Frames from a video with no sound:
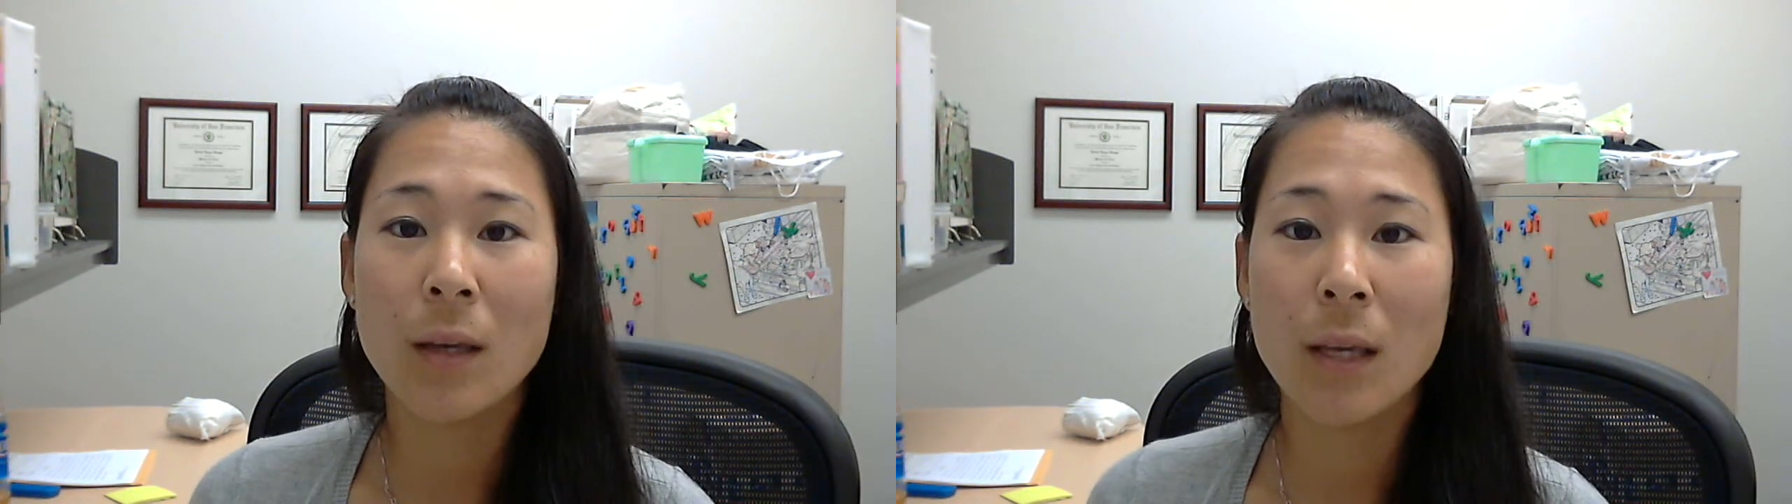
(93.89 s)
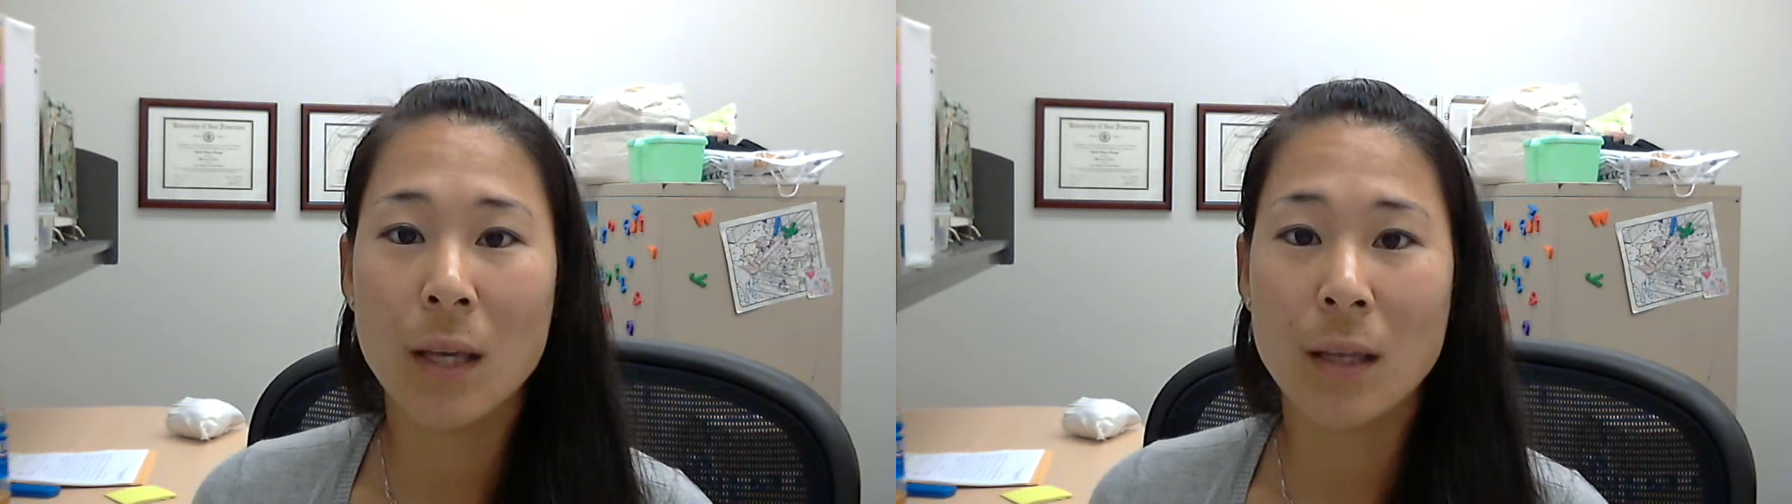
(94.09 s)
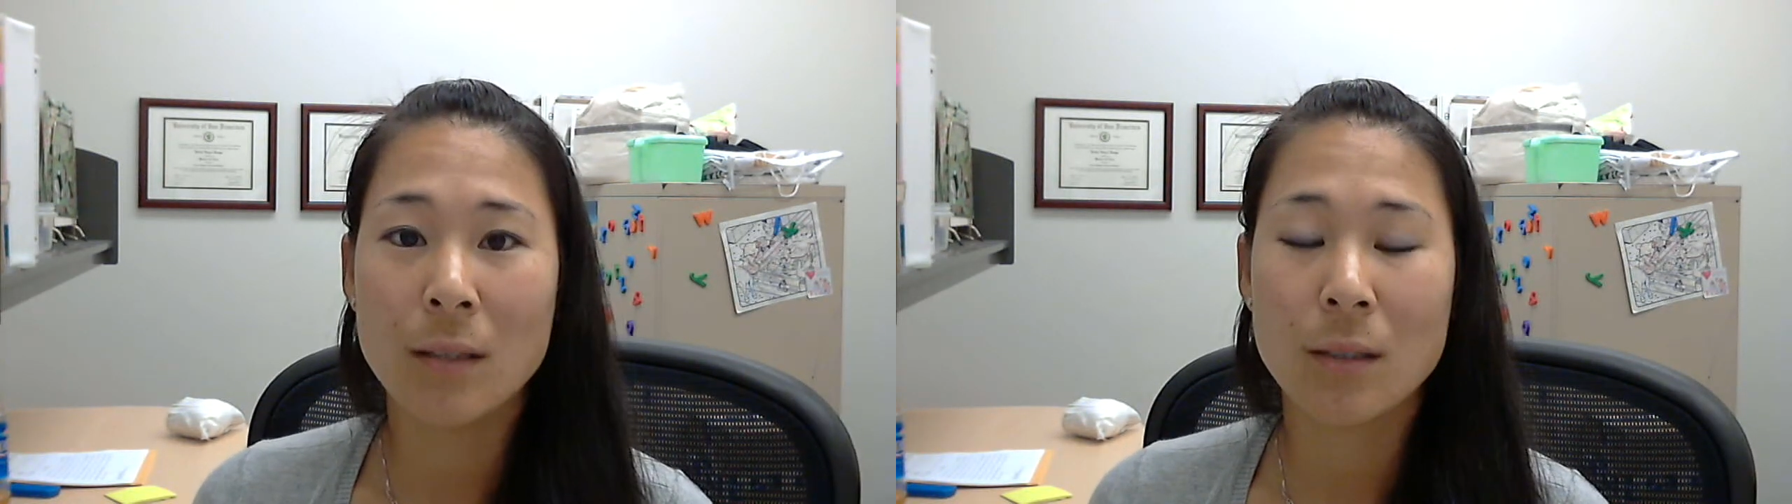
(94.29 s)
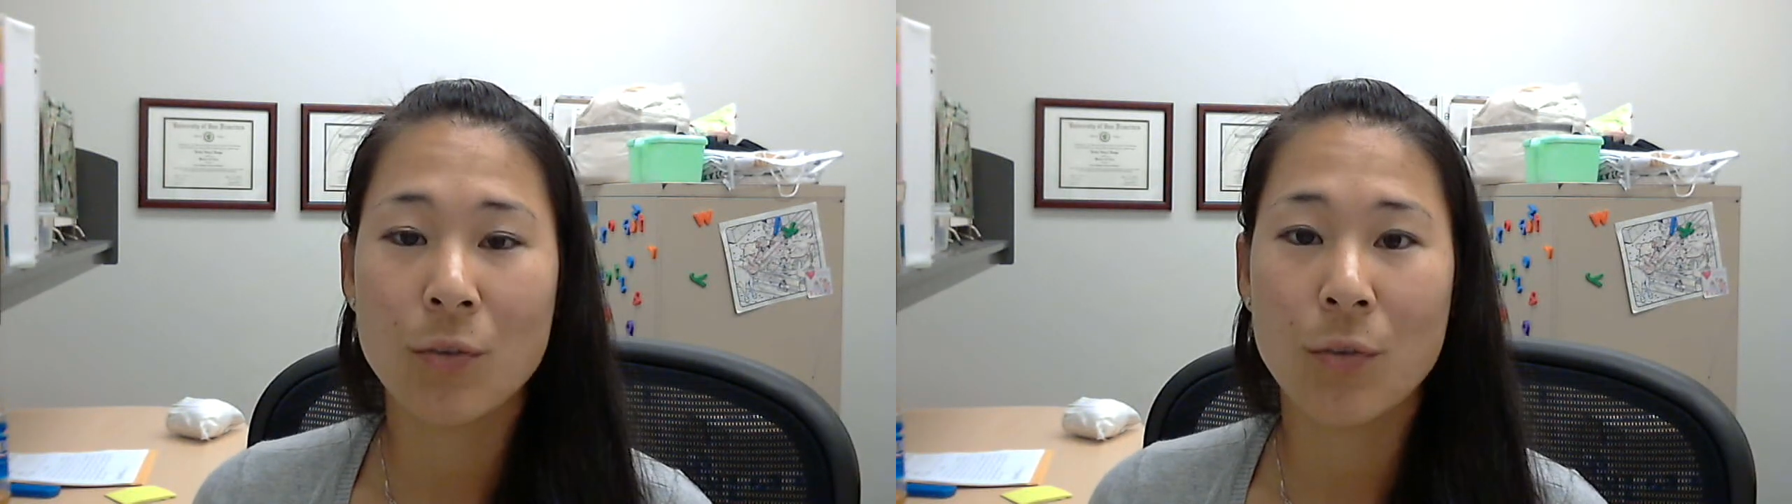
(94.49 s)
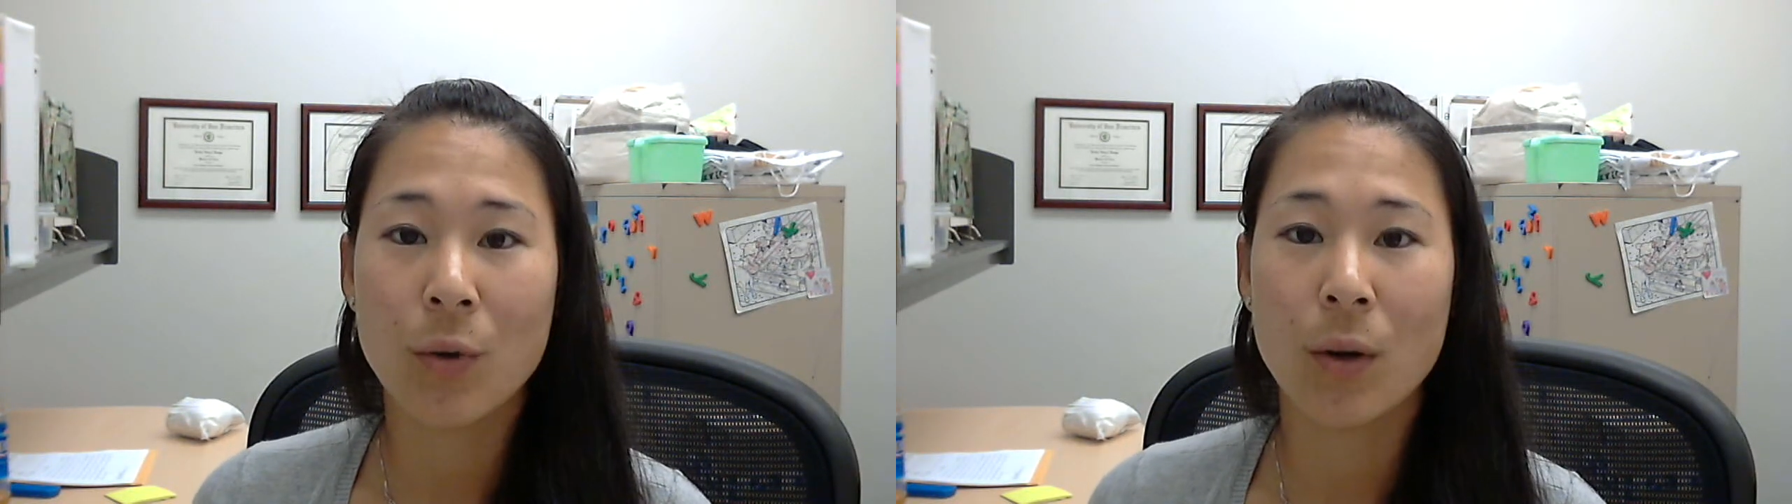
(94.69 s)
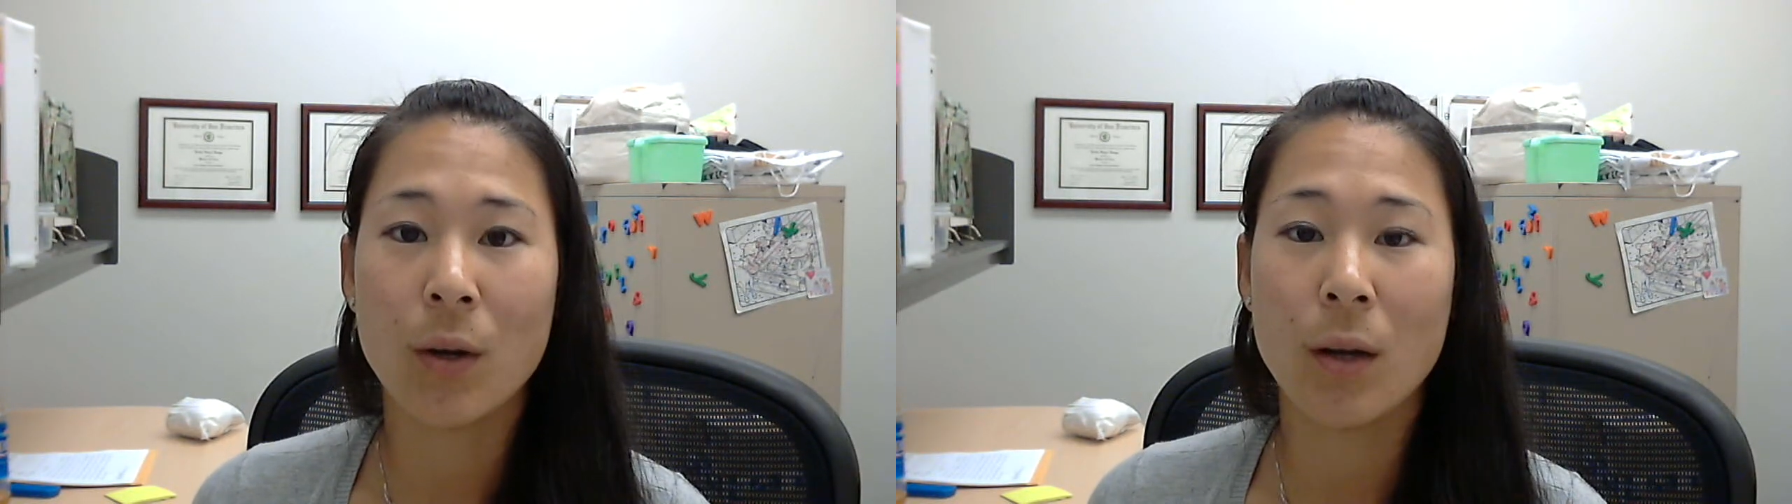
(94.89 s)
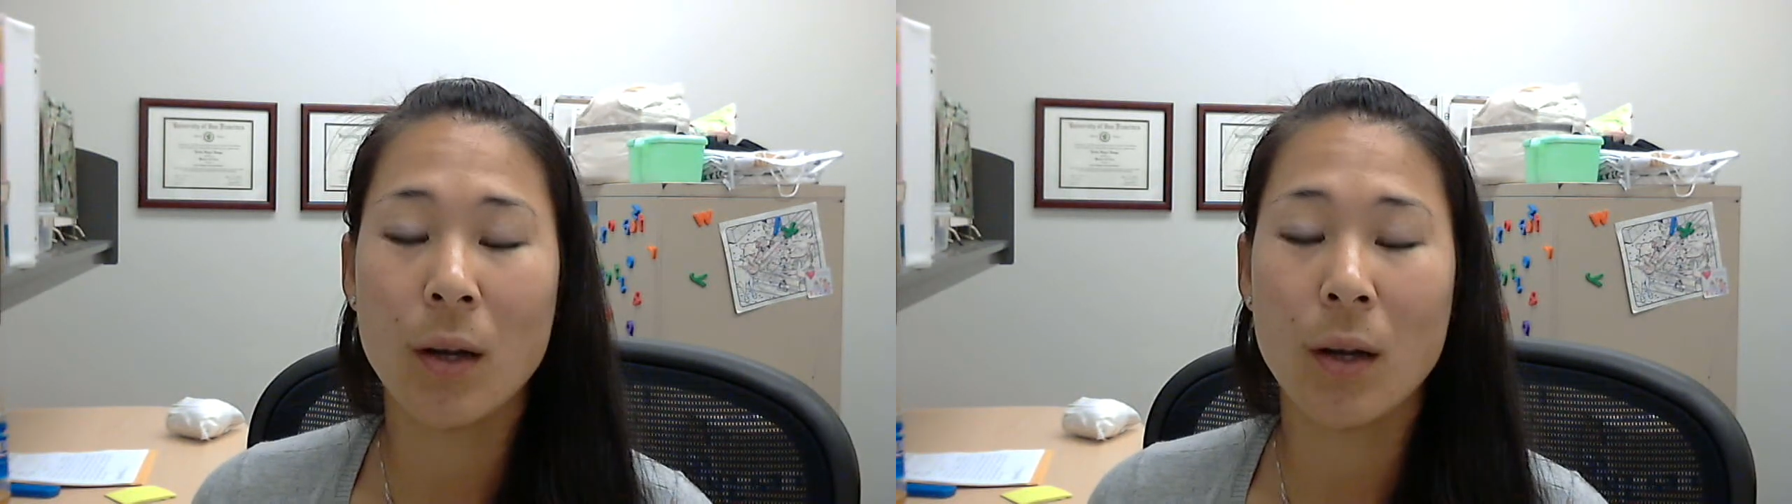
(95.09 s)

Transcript: it for